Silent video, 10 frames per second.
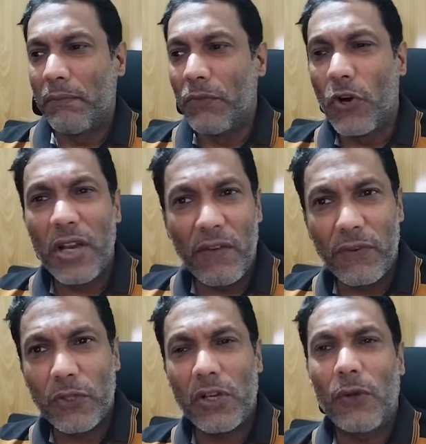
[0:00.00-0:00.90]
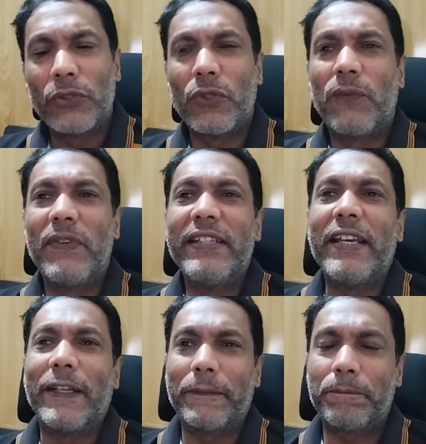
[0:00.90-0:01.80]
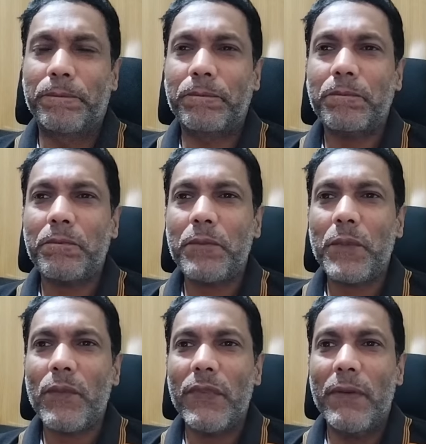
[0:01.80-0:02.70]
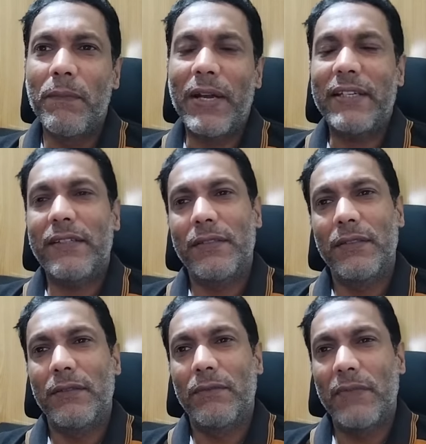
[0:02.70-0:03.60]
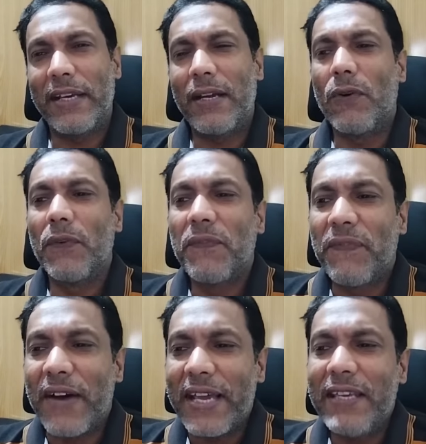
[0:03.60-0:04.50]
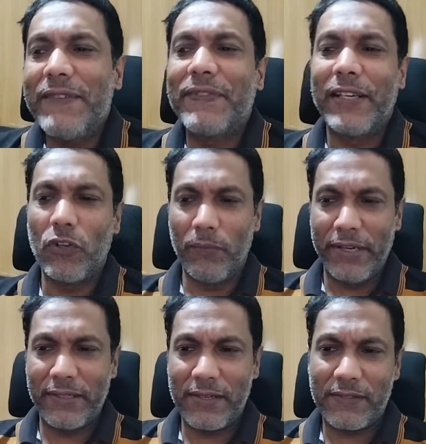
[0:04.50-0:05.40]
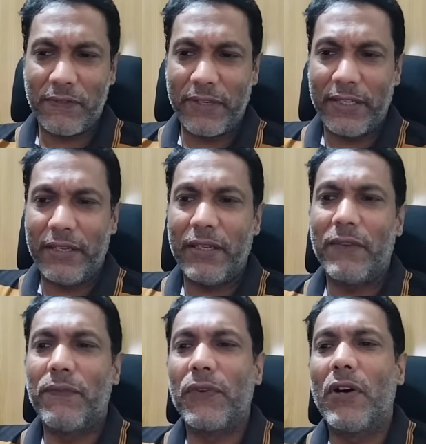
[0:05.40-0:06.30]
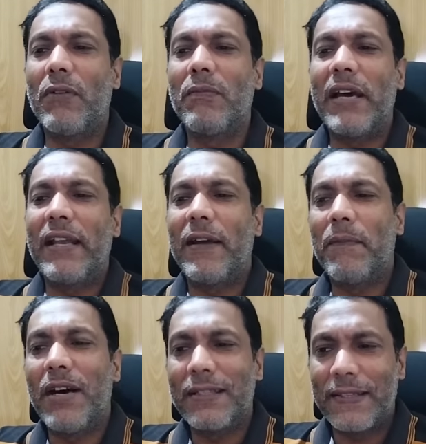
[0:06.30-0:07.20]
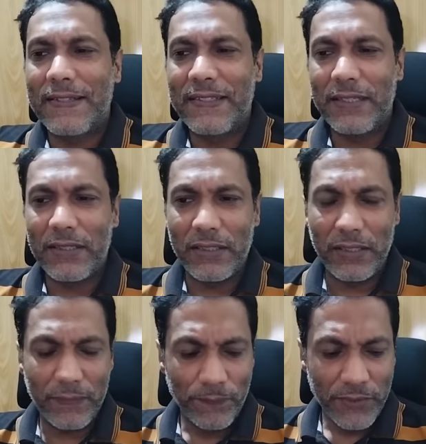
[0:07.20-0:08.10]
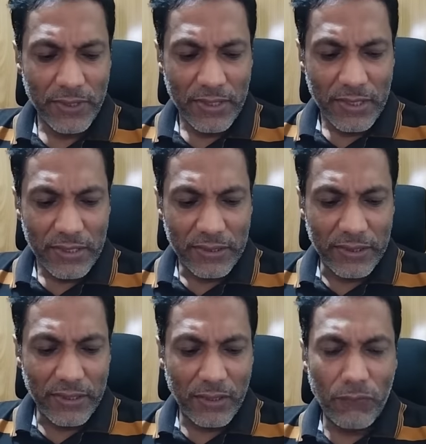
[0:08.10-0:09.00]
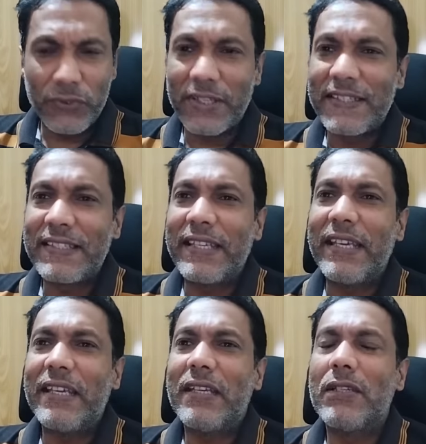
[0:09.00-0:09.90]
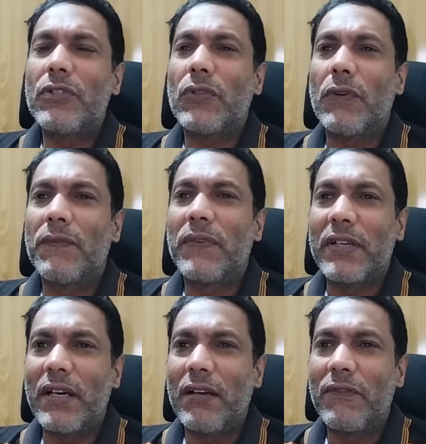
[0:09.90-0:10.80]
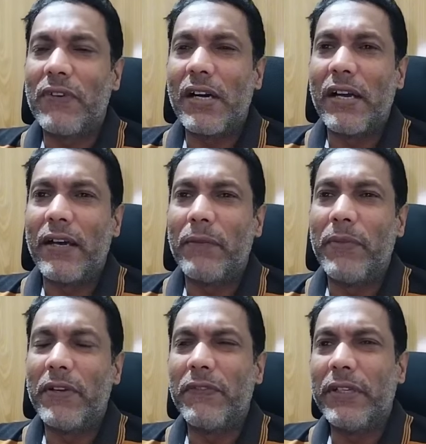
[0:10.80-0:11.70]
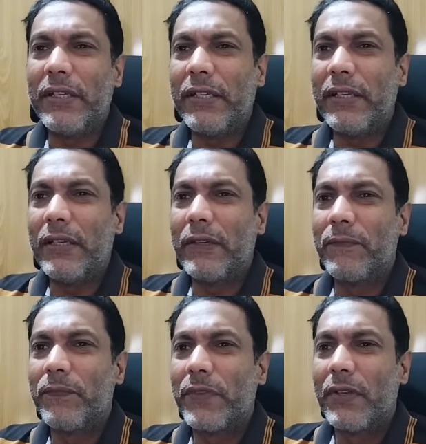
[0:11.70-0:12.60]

Mola was also fleeing, but around 5 kilometers away from Alamata city, there was exchange of gunfire between